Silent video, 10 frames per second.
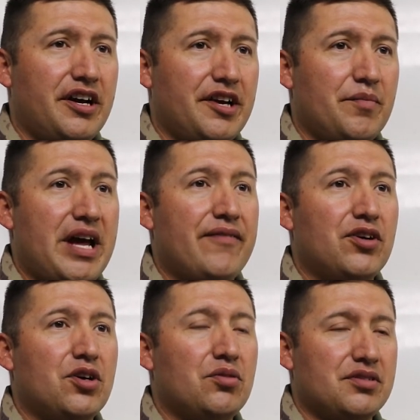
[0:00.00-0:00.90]
I am
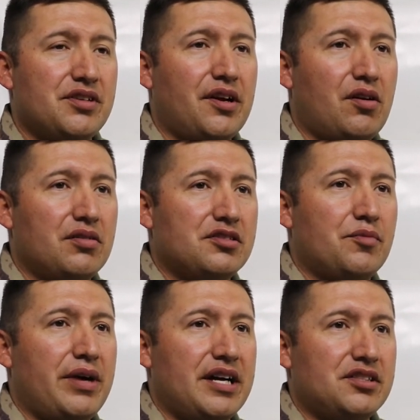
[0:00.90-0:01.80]
Navajo and San Carlos
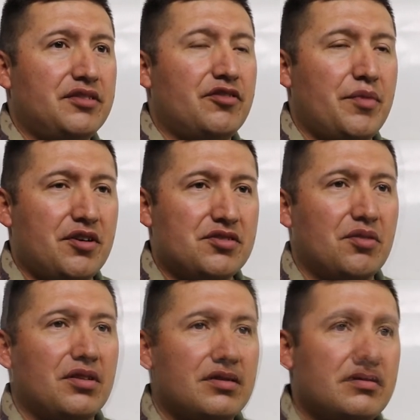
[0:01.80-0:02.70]
Apache from
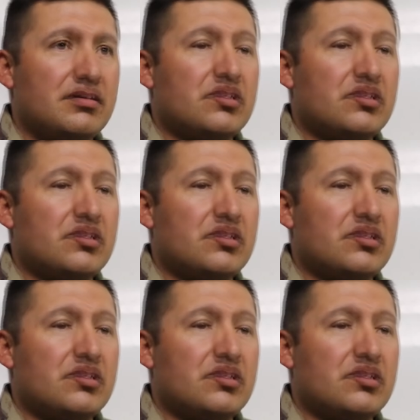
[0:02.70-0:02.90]
Arizona.